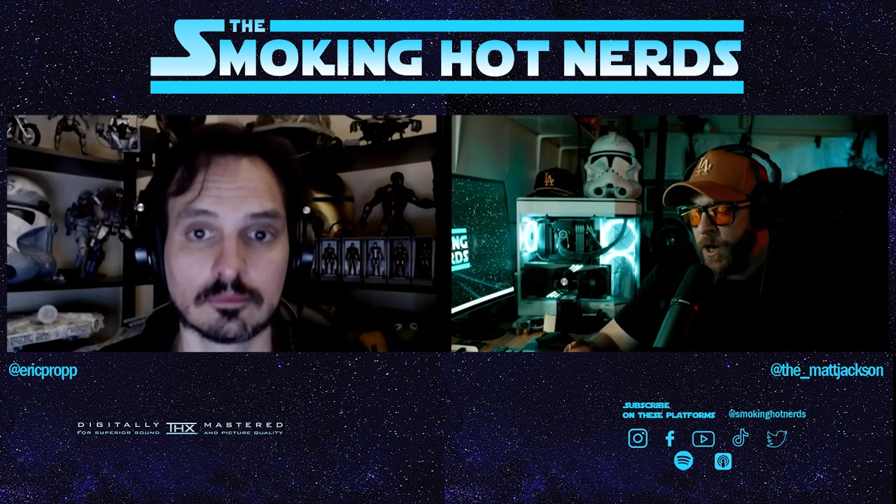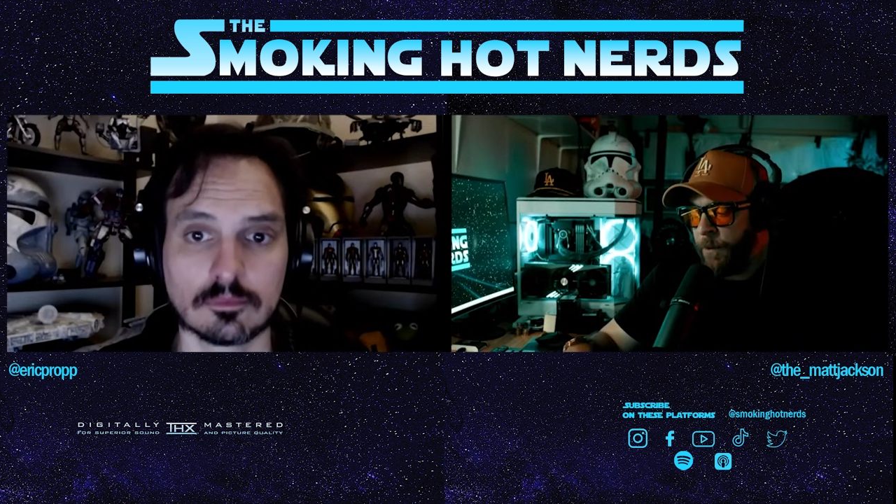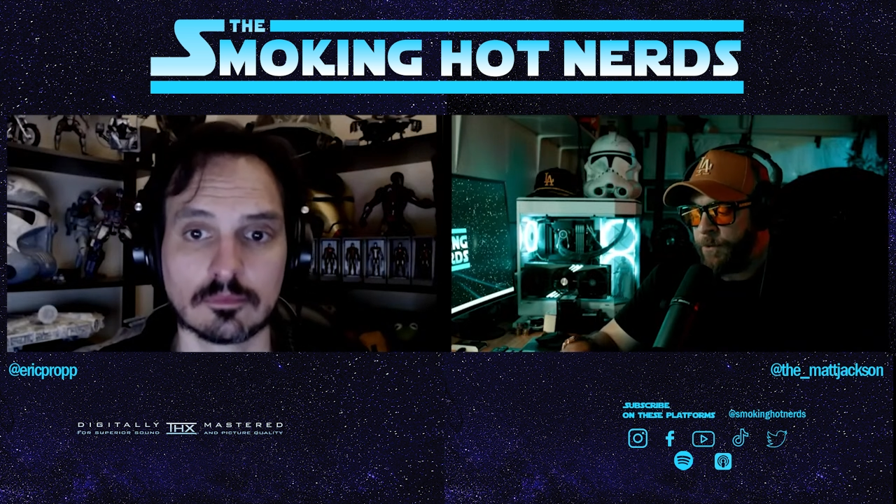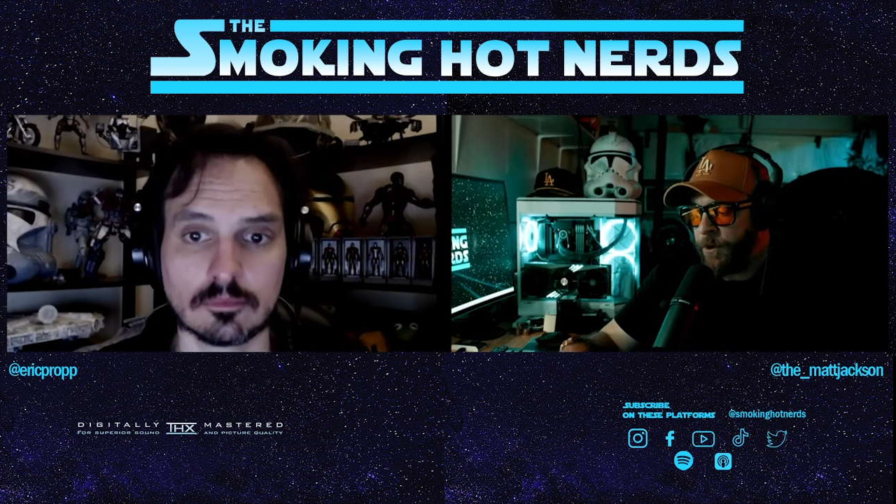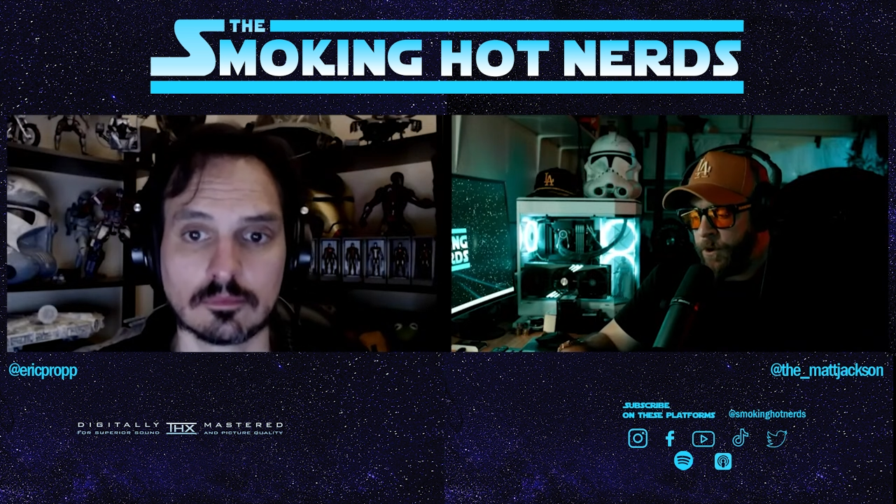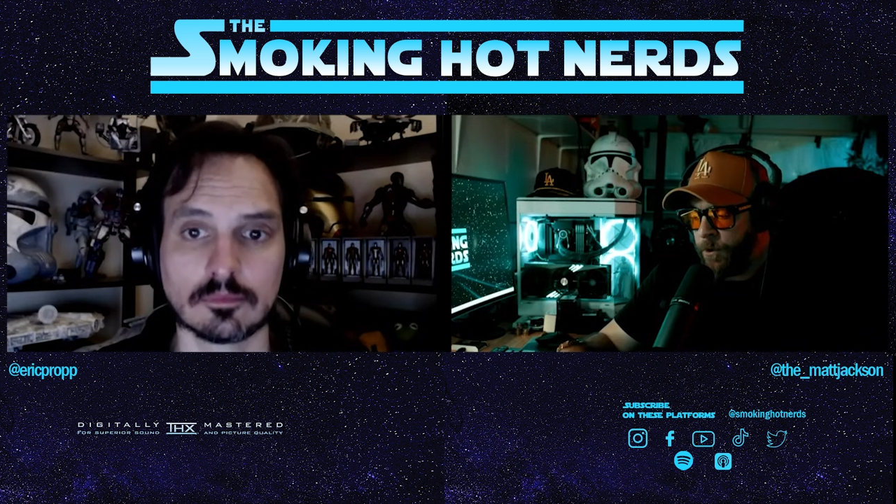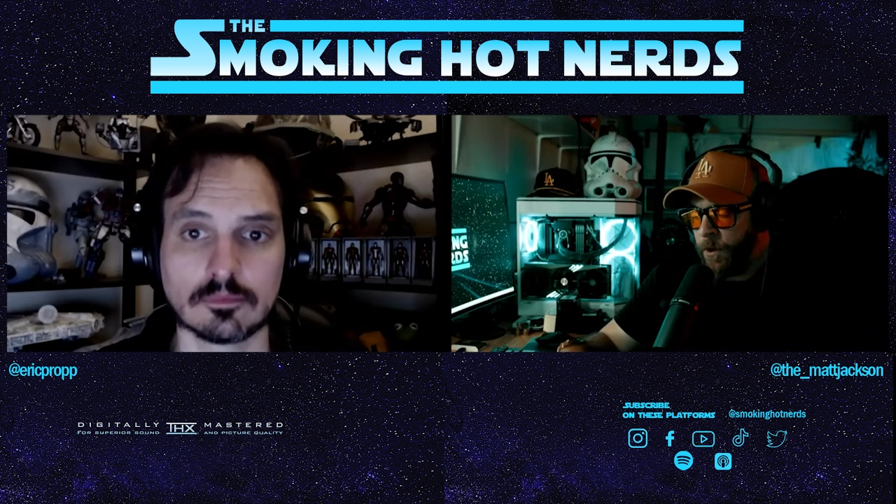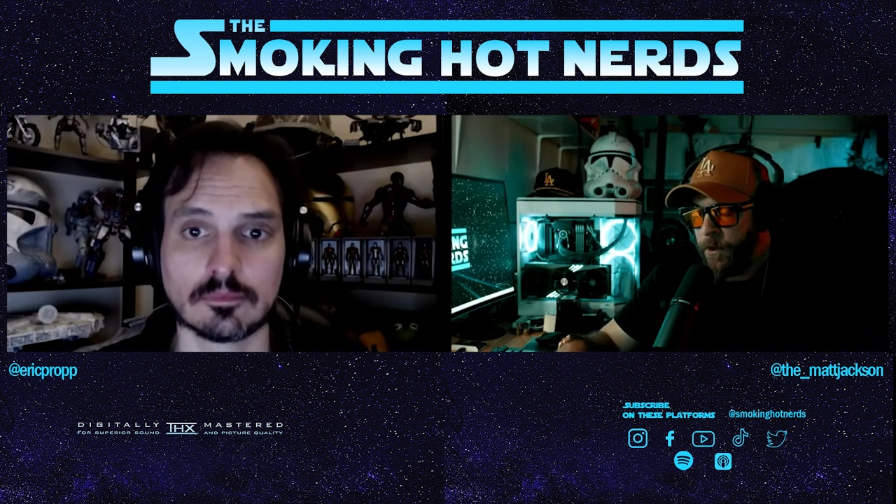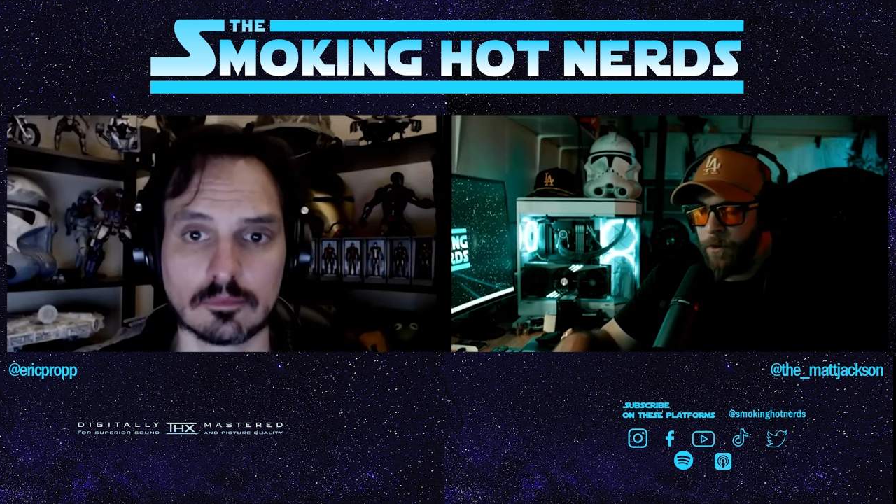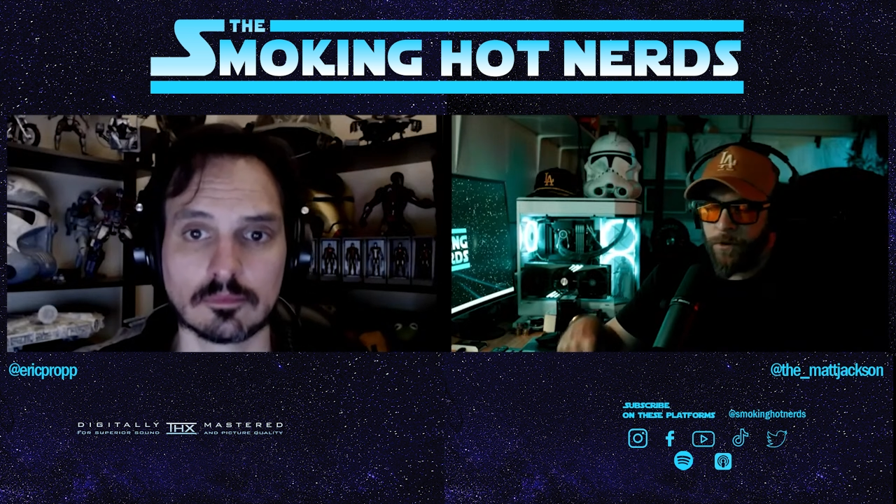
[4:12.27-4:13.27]
to do it and
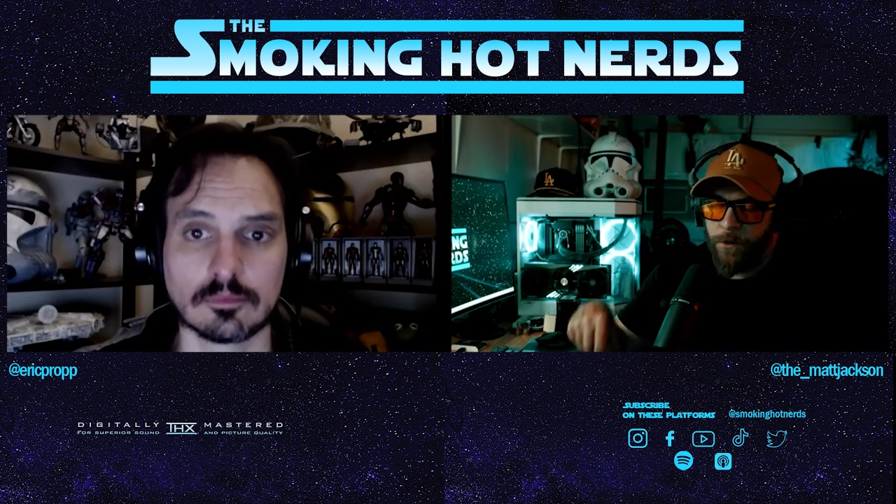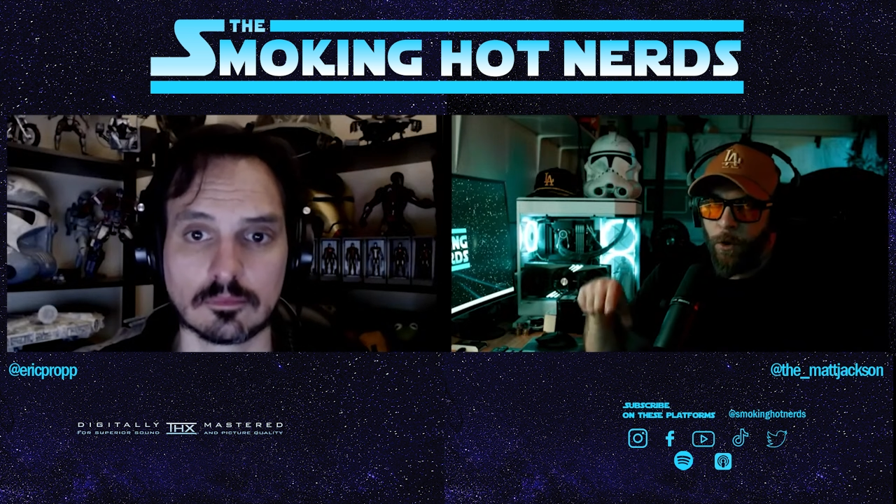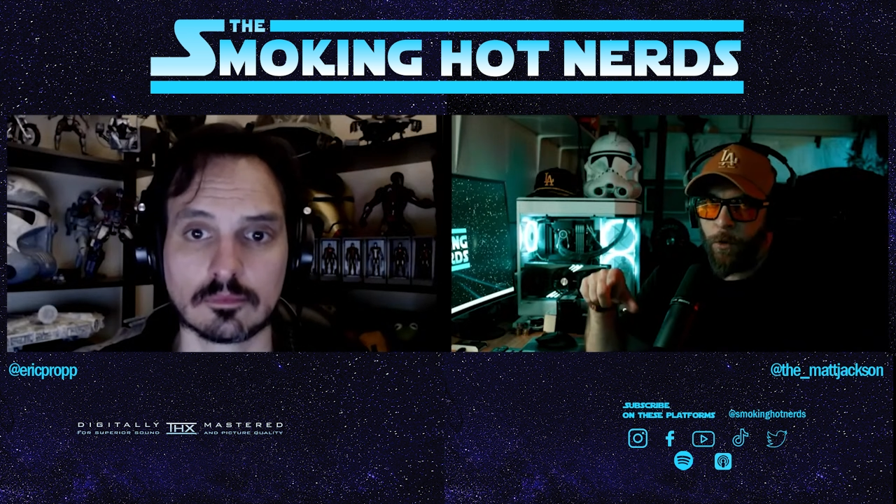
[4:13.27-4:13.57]
there's no